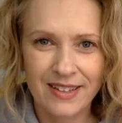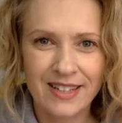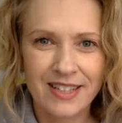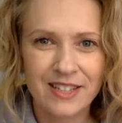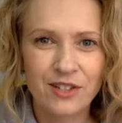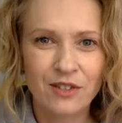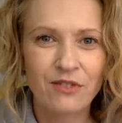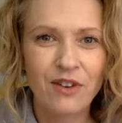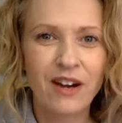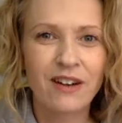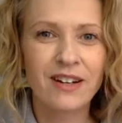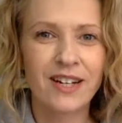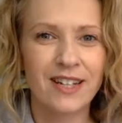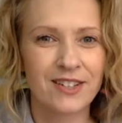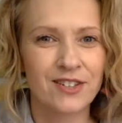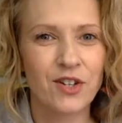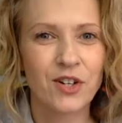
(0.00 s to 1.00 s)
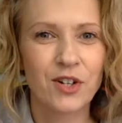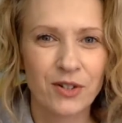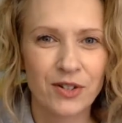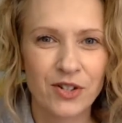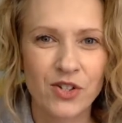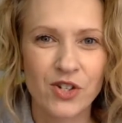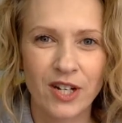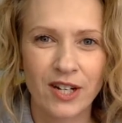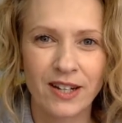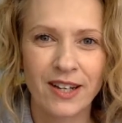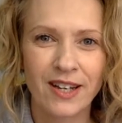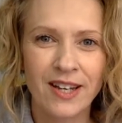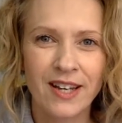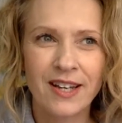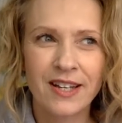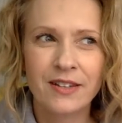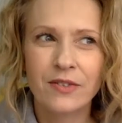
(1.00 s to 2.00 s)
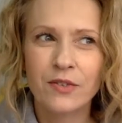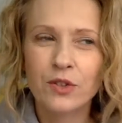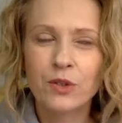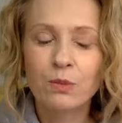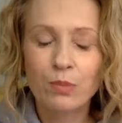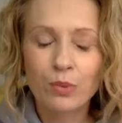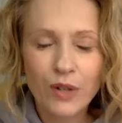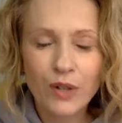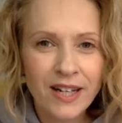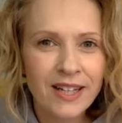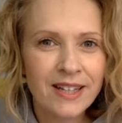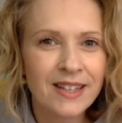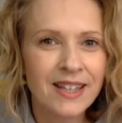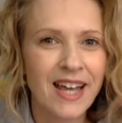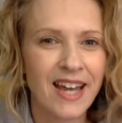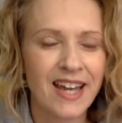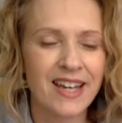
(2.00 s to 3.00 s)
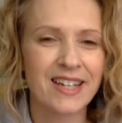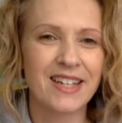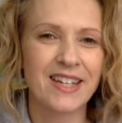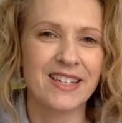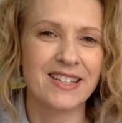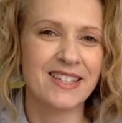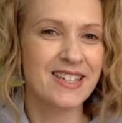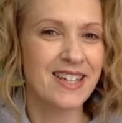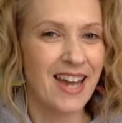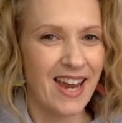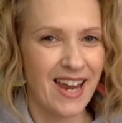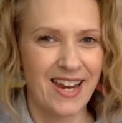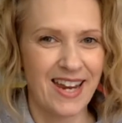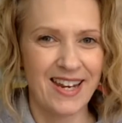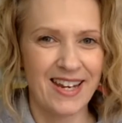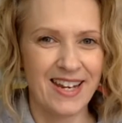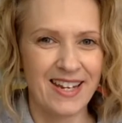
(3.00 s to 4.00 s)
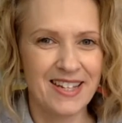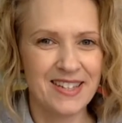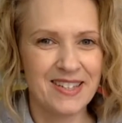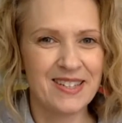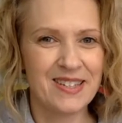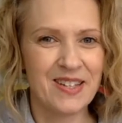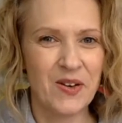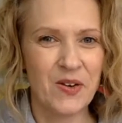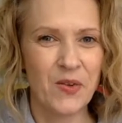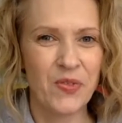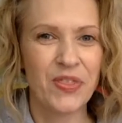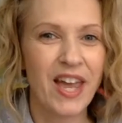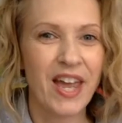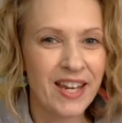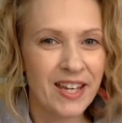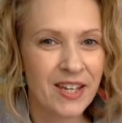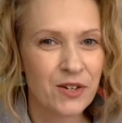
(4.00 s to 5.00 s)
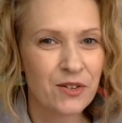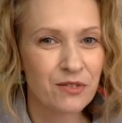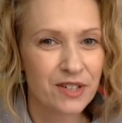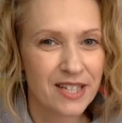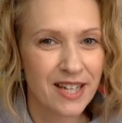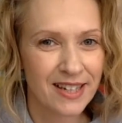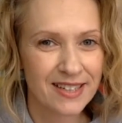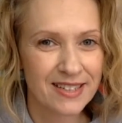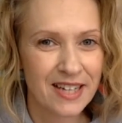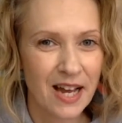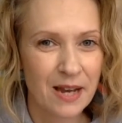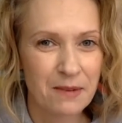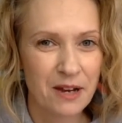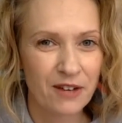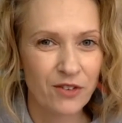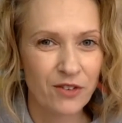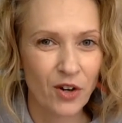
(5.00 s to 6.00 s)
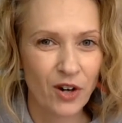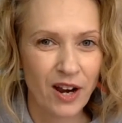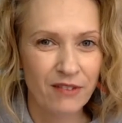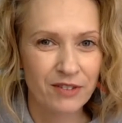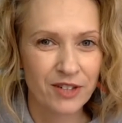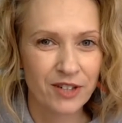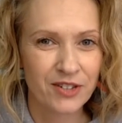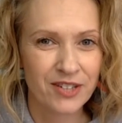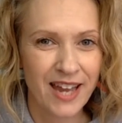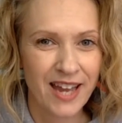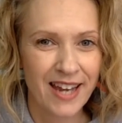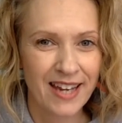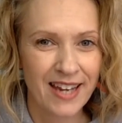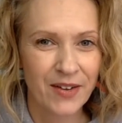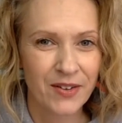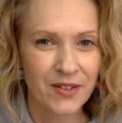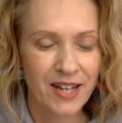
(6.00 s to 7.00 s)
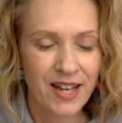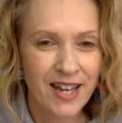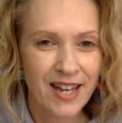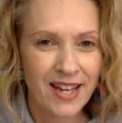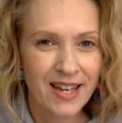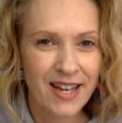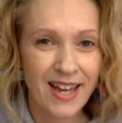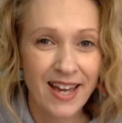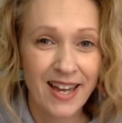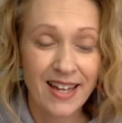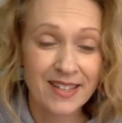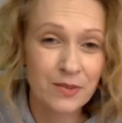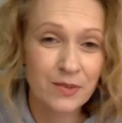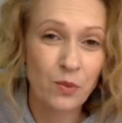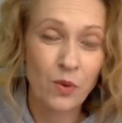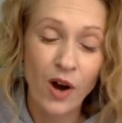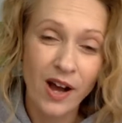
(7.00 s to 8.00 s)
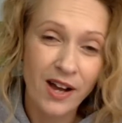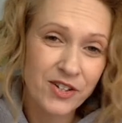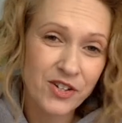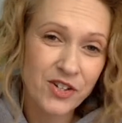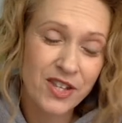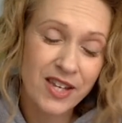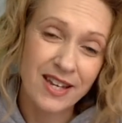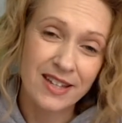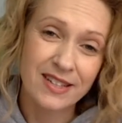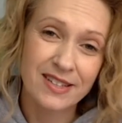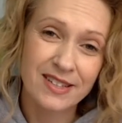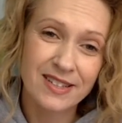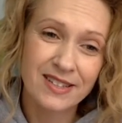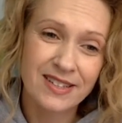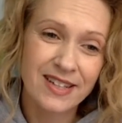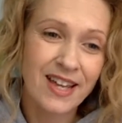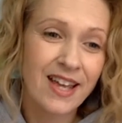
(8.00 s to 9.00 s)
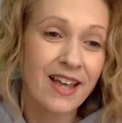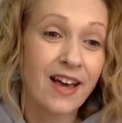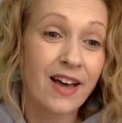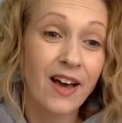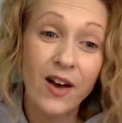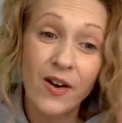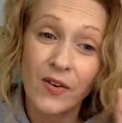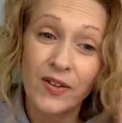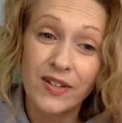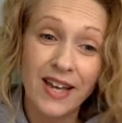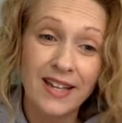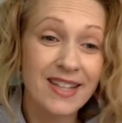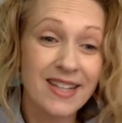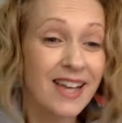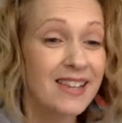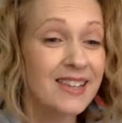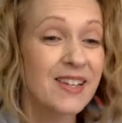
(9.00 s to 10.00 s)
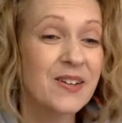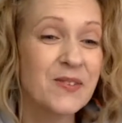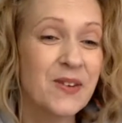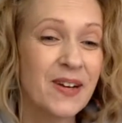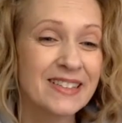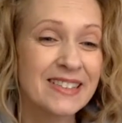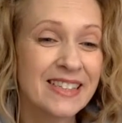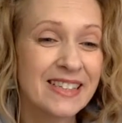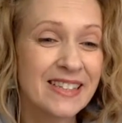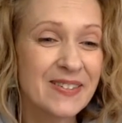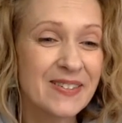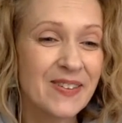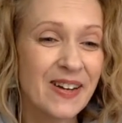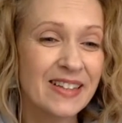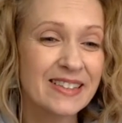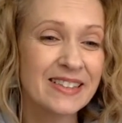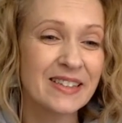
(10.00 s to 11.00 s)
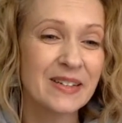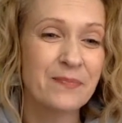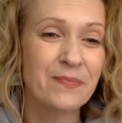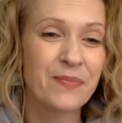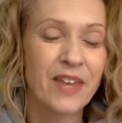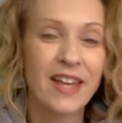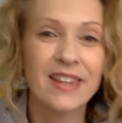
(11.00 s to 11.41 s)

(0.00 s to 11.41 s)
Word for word: It is a very encouraging spring-like day. So thank you for taking time out of your afternoon to hang out and watch this. Oh yes, hello Wendy, welcome.